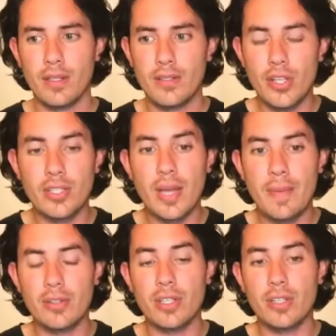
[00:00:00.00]
It's not
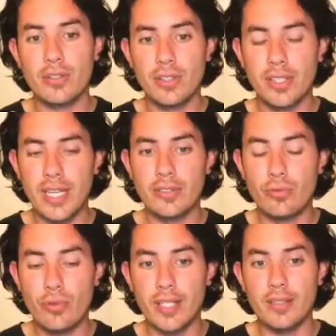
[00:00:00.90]
about
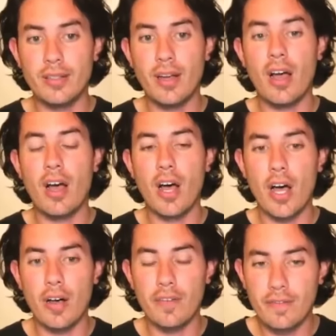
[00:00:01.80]
getting rid
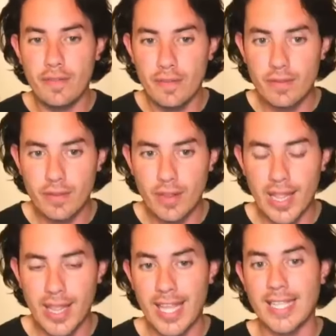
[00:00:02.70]
of
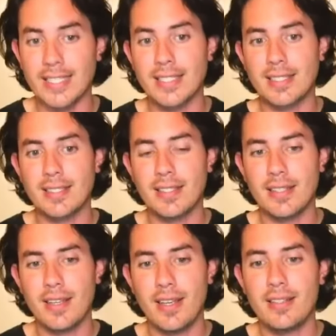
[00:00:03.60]
things,
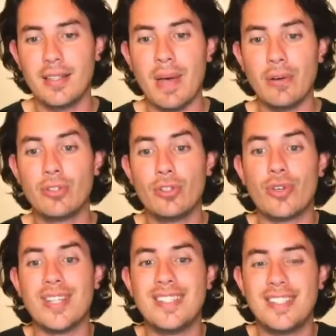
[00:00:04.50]
it's about to
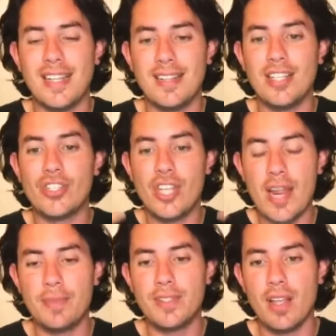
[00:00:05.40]
transcend the
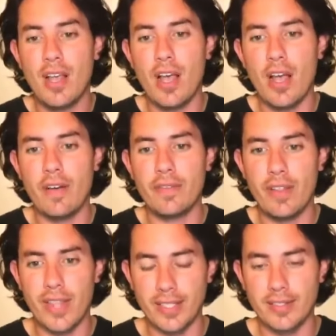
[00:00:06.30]
shapes of
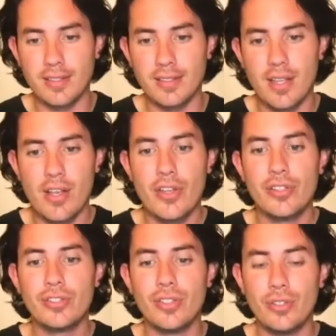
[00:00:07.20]
the things.
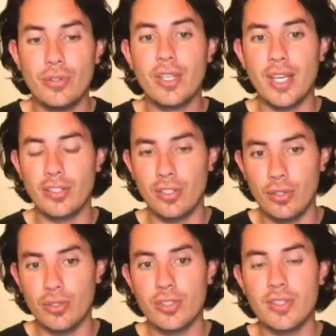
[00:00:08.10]
So you can
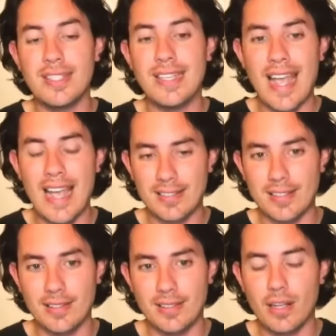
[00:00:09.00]
use the
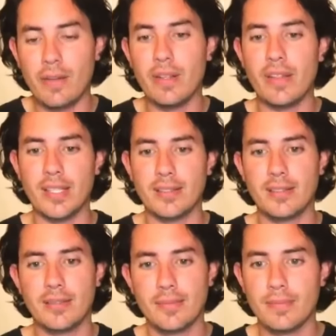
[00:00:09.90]
essence of the
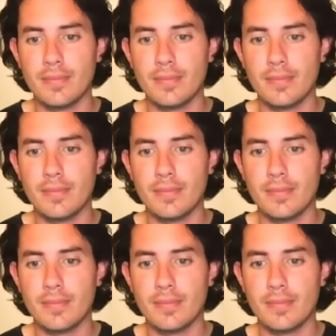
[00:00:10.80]
things.